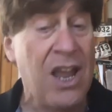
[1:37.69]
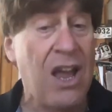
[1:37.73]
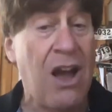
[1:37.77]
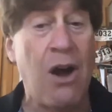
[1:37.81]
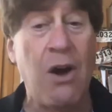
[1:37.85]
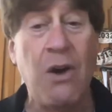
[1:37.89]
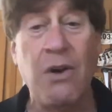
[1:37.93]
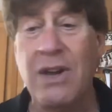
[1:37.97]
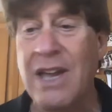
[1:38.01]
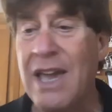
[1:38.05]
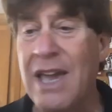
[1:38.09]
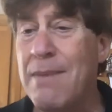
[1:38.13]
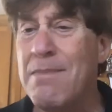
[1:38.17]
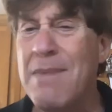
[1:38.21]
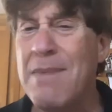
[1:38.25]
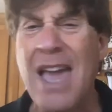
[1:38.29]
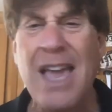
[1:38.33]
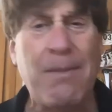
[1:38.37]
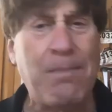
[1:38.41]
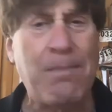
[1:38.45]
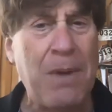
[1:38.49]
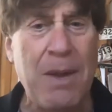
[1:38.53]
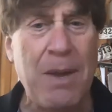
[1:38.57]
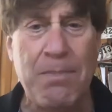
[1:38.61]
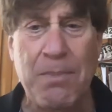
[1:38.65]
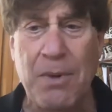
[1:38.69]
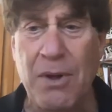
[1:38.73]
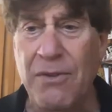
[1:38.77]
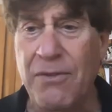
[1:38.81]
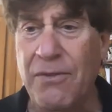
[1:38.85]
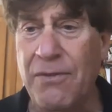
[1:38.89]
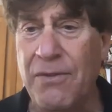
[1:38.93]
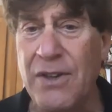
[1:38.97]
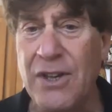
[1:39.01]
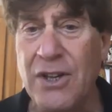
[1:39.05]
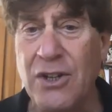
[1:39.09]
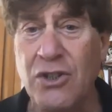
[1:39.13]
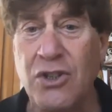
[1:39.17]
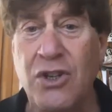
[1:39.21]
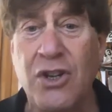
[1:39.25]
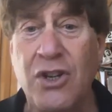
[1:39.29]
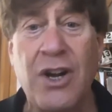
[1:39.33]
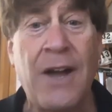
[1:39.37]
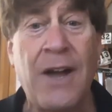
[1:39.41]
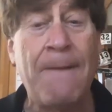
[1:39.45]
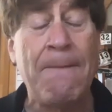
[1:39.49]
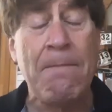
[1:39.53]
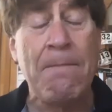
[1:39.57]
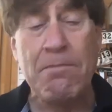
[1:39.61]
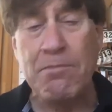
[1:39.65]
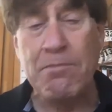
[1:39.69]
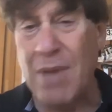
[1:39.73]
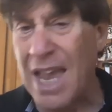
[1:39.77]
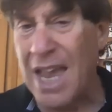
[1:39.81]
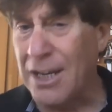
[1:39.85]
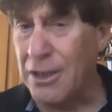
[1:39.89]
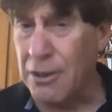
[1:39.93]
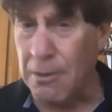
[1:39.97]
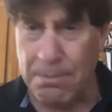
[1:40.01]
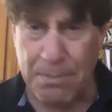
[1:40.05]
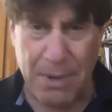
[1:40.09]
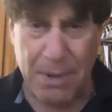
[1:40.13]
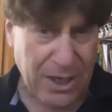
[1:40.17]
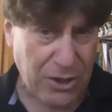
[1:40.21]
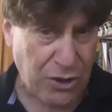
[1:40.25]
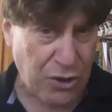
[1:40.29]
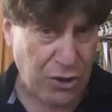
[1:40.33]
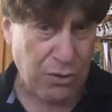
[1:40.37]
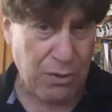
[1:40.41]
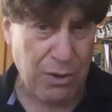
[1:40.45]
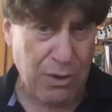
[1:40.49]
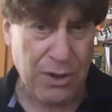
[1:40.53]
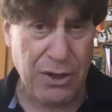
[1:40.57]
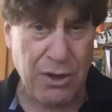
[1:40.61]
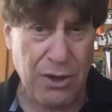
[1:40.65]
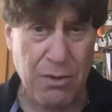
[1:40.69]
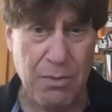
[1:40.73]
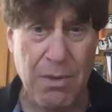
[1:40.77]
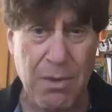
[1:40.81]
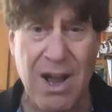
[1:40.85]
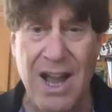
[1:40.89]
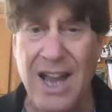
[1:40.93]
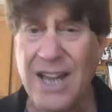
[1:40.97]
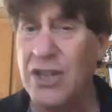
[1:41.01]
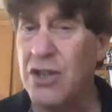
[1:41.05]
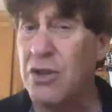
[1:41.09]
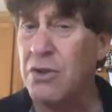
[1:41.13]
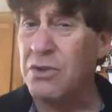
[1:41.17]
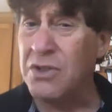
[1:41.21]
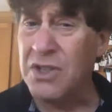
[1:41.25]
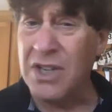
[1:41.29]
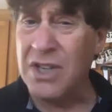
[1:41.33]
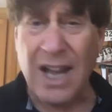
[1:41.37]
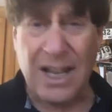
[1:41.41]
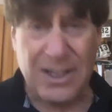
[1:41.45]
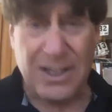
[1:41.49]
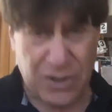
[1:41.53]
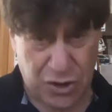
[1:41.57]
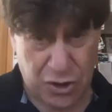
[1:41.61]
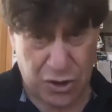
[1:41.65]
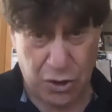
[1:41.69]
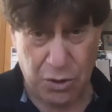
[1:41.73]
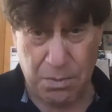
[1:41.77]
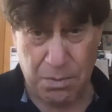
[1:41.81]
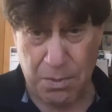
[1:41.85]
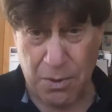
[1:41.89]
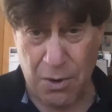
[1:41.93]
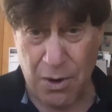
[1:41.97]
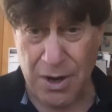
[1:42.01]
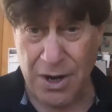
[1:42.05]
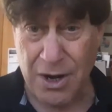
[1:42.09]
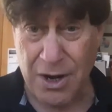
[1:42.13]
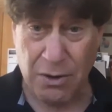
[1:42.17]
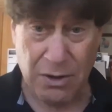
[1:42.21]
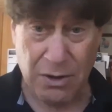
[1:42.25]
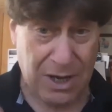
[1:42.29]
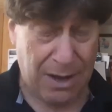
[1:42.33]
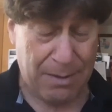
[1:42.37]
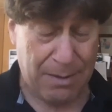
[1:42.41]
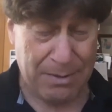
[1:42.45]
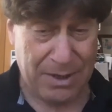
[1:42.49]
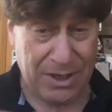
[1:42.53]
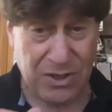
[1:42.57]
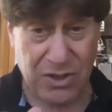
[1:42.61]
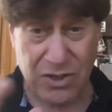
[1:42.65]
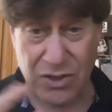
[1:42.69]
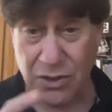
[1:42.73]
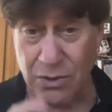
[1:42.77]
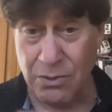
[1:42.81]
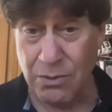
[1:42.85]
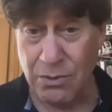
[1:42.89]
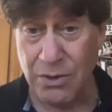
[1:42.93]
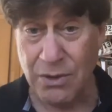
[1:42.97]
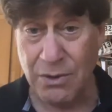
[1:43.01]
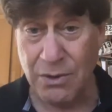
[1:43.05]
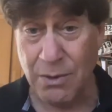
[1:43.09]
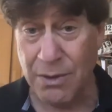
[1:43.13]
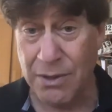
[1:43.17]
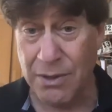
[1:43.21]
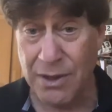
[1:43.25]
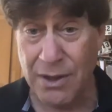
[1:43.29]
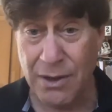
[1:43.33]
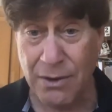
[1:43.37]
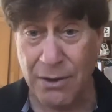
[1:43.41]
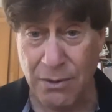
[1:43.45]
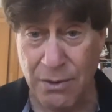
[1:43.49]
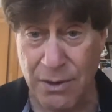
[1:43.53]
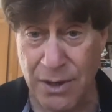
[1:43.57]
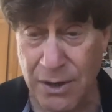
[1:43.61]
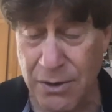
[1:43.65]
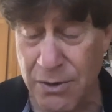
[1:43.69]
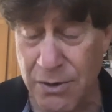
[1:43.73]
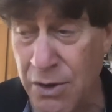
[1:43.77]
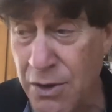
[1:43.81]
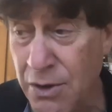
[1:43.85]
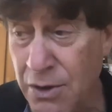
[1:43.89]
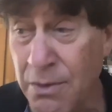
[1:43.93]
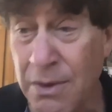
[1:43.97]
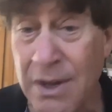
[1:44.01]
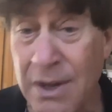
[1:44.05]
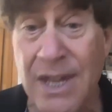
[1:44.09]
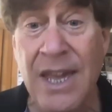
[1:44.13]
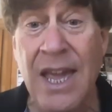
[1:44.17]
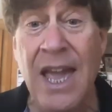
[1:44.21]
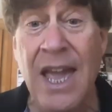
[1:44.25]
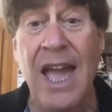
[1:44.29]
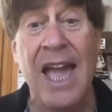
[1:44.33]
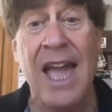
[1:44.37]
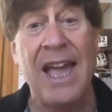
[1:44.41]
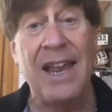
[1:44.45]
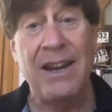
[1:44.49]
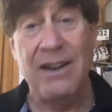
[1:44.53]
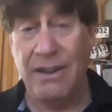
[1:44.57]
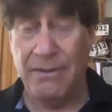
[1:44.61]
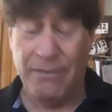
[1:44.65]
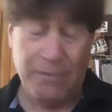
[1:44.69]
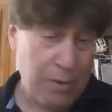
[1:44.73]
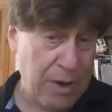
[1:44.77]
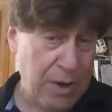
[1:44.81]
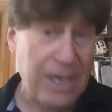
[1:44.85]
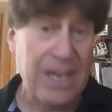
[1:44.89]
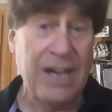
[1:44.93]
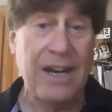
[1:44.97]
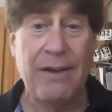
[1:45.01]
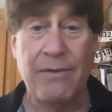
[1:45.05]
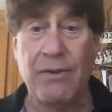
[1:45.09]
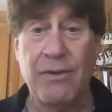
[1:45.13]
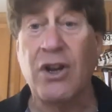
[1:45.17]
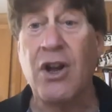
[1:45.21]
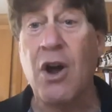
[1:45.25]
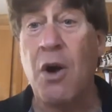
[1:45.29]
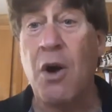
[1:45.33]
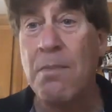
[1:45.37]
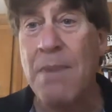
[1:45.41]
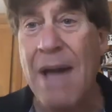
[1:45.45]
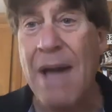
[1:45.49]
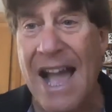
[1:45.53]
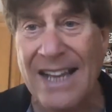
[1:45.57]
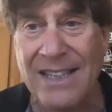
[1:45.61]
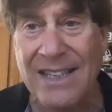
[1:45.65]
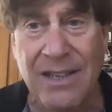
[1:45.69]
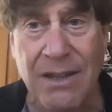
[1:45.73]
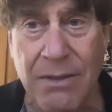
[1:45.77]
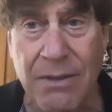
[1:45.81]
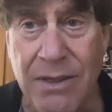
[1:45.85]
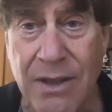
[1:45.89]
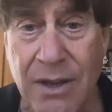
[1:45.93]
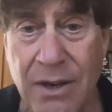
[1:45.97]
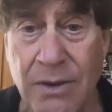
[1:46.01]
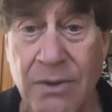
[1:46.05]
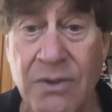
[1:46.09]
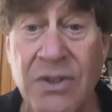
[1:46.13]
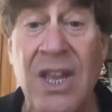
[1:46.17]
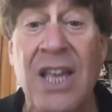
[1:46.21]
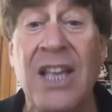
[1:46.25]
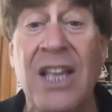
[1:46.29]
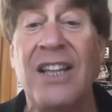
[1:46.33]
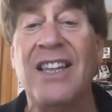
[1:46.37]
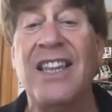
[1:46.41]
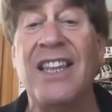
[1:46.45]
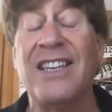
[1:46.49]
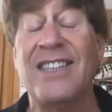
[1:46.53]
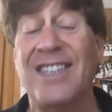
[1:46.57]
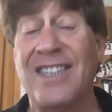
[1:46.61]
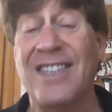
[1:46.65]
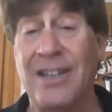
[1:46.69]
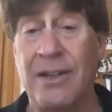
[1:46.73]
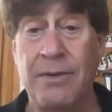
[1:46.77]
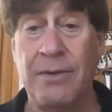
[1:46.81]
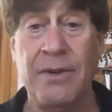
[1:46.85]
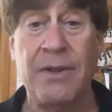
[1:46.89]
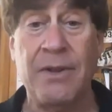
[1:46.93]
Okay, make people feel good. Paint a picture in their mind. Use GUTS 2.0, coming soon to a theater near you. And if we can ever go back to theaters. Listen,